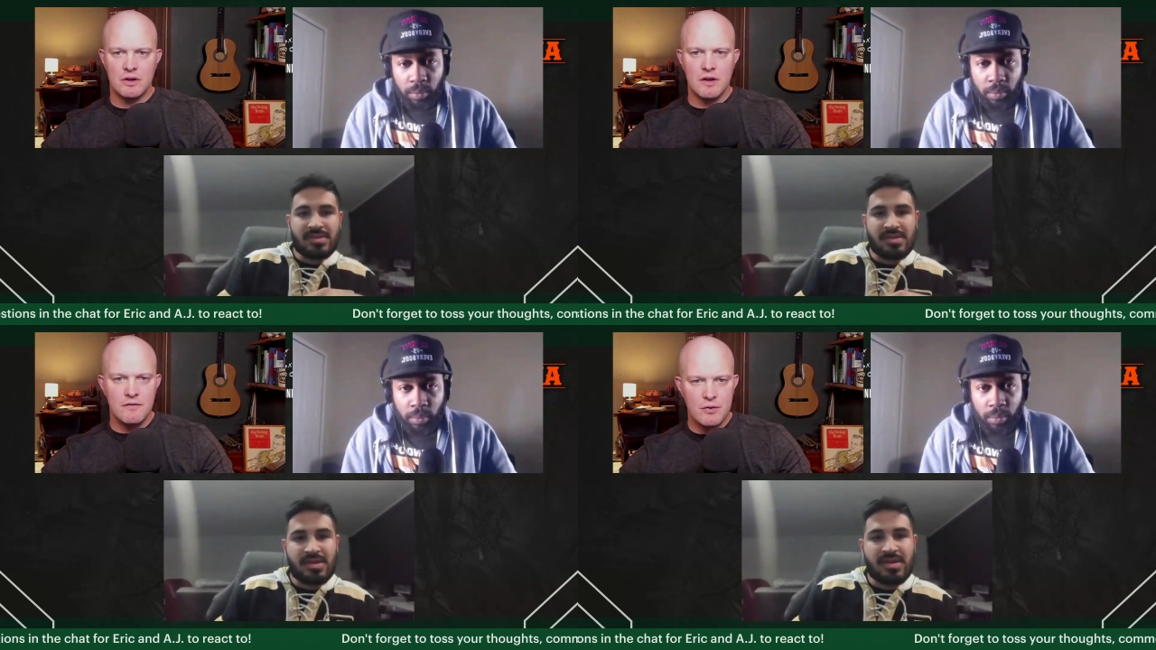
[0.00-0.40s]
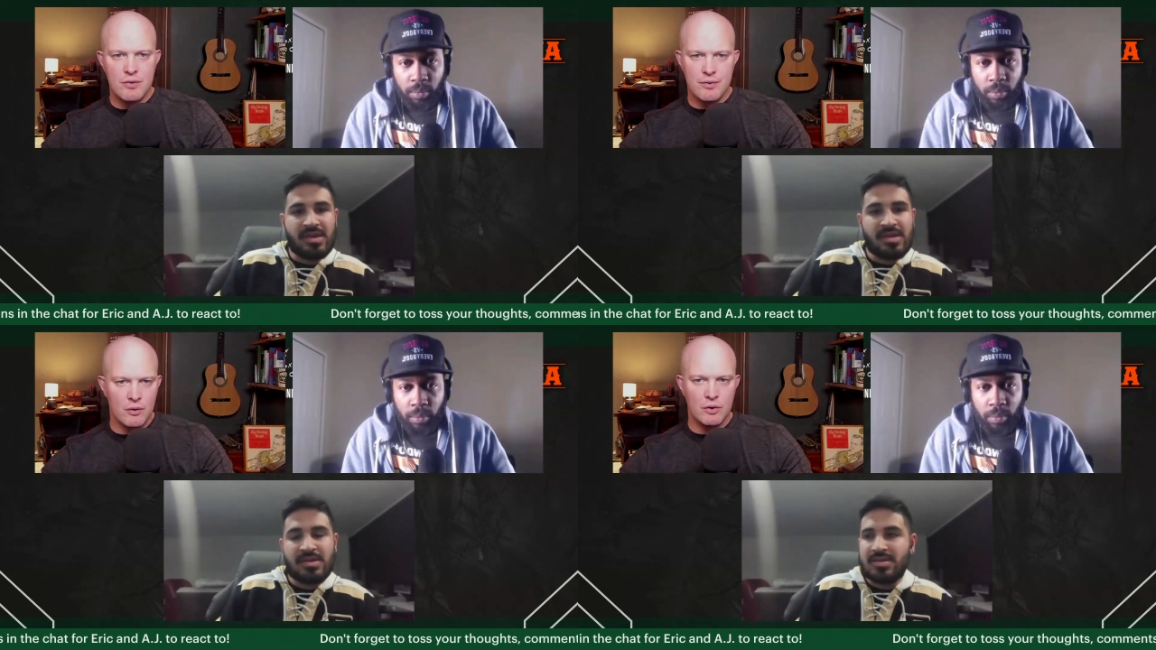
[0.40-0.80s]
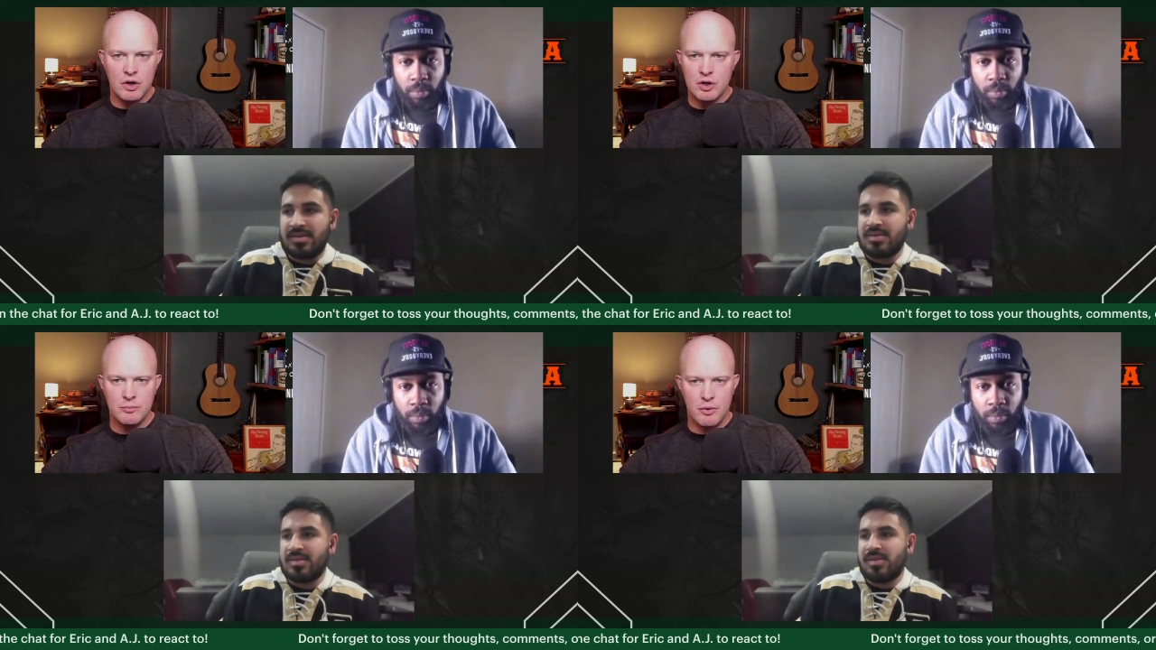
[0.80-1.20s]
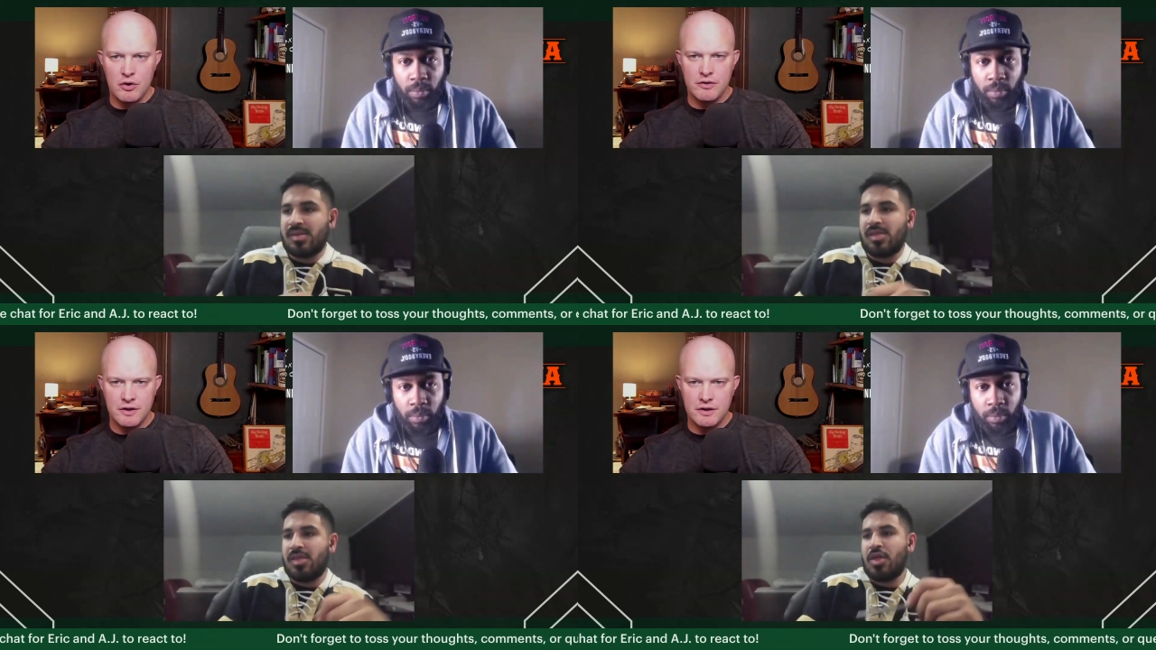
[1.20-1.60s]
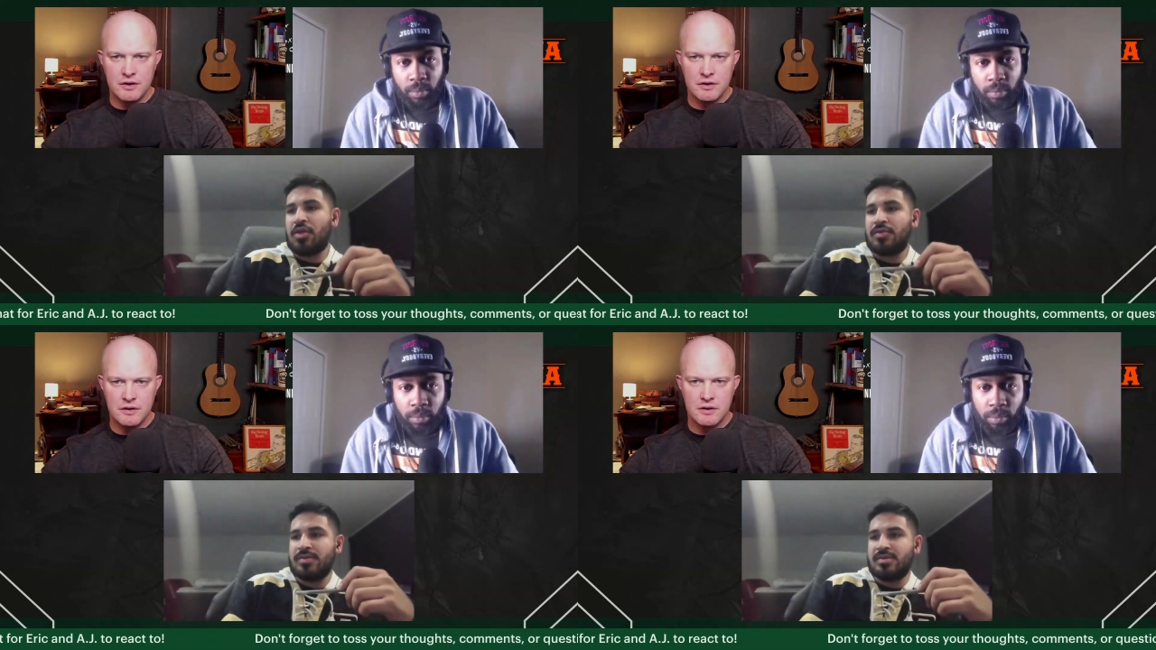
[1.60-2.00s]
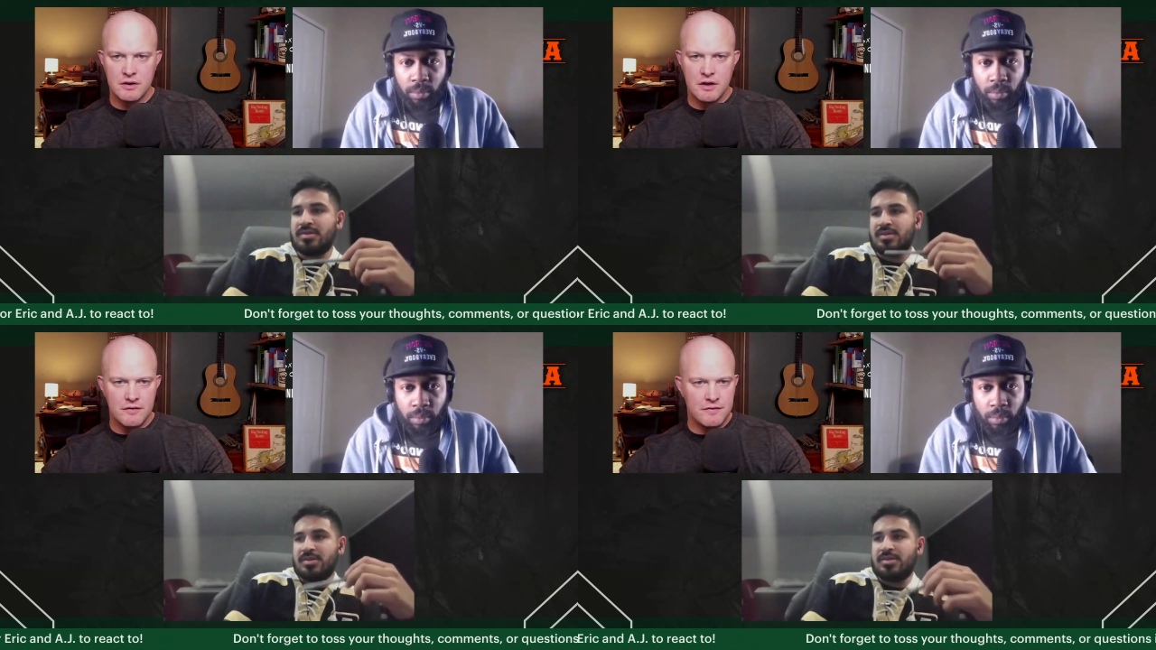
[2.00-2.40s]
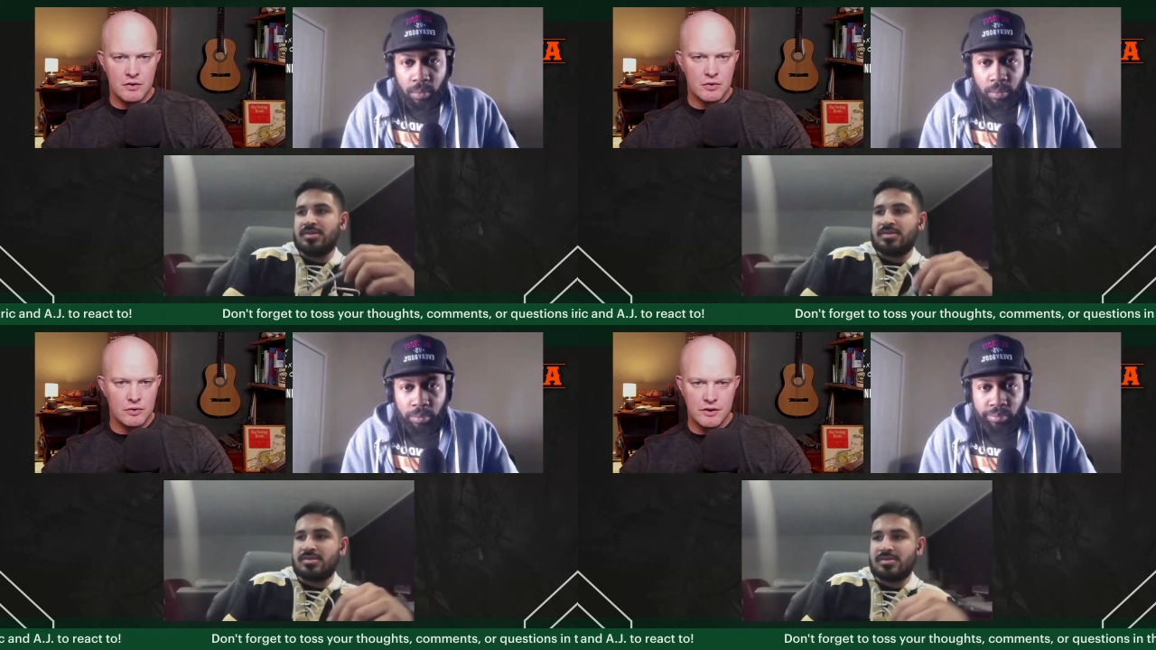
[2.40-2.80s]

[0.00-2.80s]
Speaker 1: If you throw a good ball there, a field goal